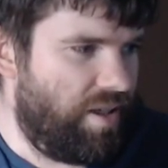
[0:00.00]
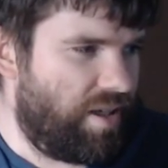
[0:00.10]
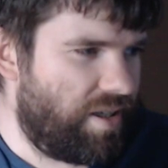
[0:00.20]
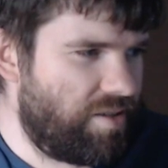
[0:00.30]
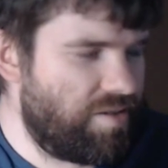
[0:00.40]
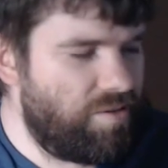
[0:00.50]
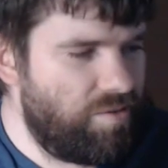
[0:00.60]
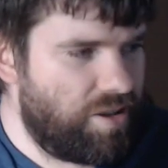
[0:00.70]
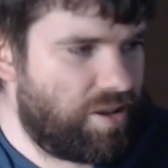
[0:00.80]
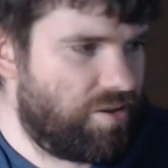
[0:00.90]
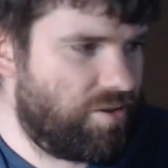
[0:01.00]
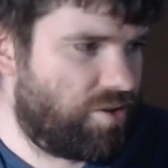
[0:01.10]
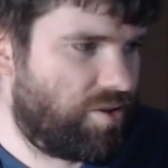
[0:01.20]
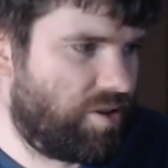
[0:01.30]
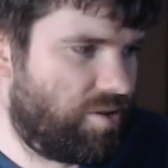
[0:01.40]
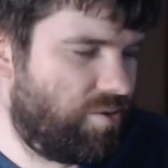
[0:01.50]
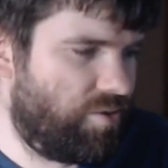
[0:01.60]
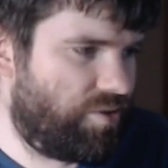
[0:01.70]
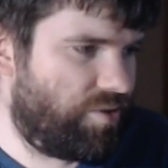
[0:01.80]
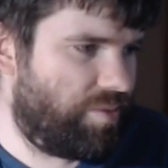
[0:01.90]
I guess they're only country
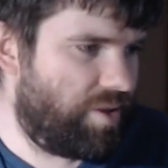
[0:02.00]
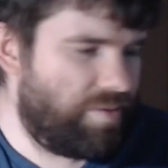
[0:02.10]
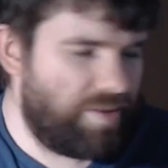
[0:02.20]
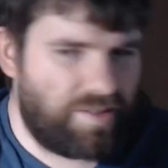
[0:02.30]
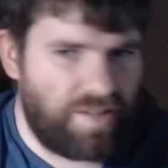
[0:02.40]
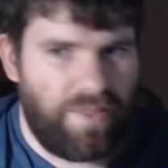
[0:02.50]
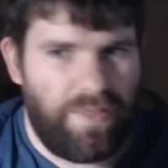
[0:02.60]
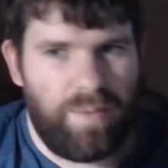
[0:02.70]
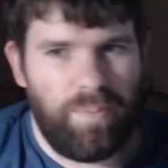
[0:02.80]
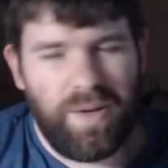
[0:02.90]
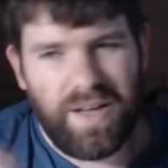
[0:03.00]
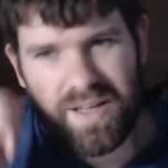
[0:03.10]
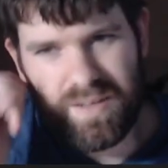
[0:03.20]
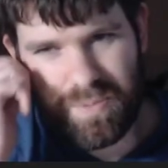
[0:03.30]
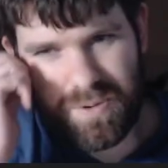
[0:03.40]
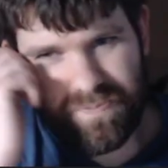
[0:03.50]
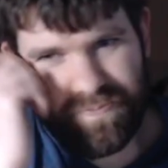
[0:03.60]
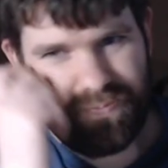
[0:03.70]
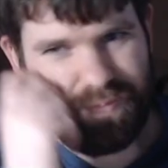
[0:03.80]
codes, so maybe it's not that bad. But